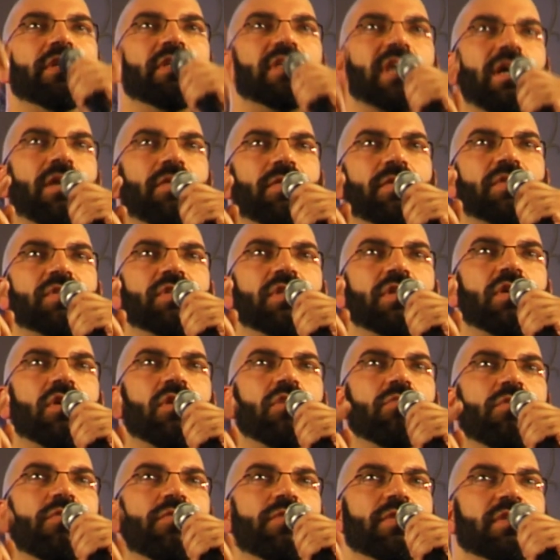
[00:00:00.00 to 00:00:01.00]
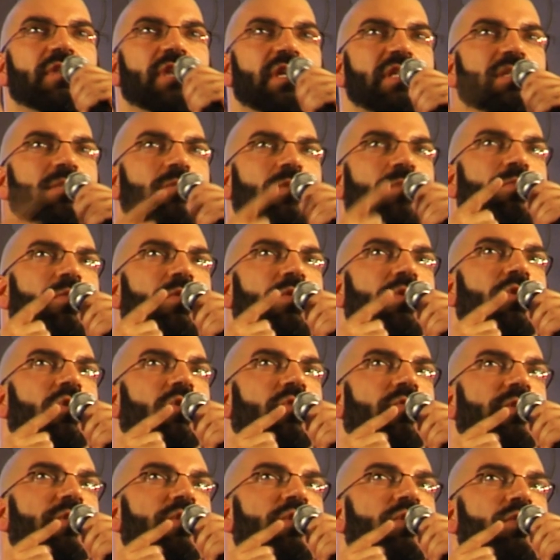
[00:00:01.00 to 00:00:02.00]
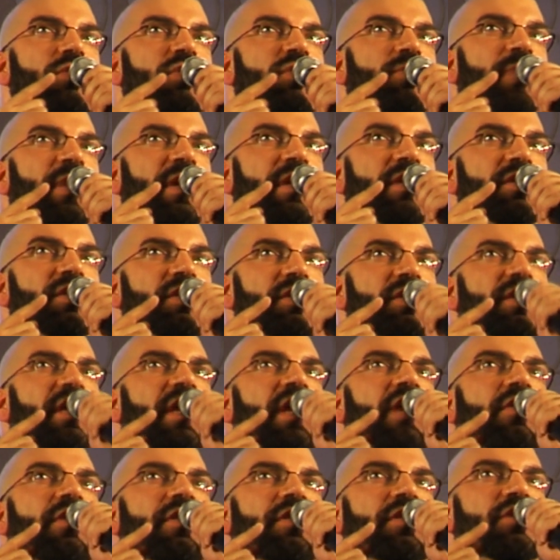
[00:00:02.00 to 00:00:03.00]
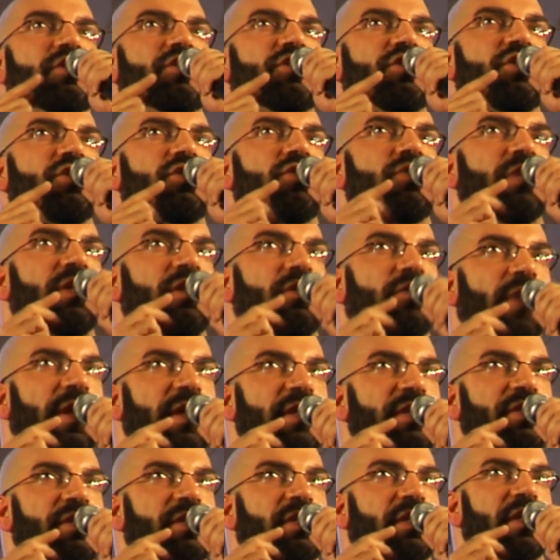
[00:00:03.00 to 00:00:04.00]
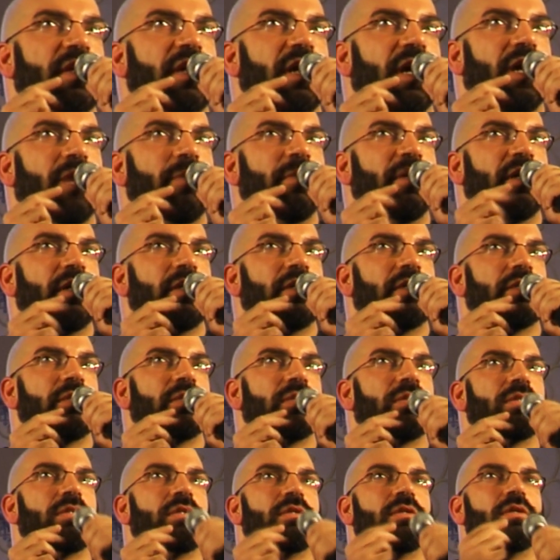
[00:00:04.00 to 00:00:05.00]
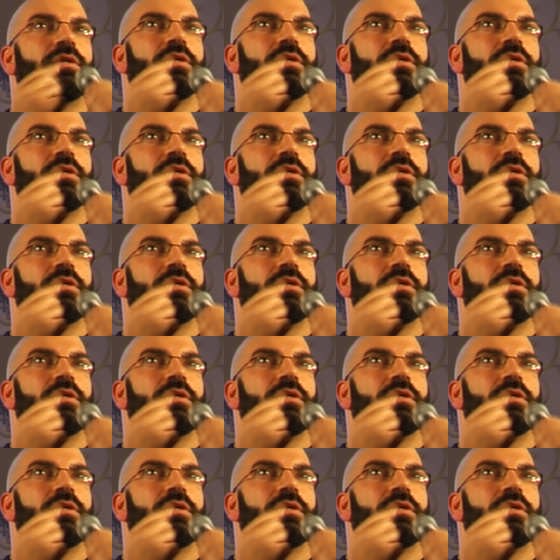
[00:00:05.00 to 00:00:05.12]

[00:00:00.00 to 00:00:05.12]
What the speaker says: Bring down the 0, move the decimal point over 2 spaces, carry the 2, erase the comma.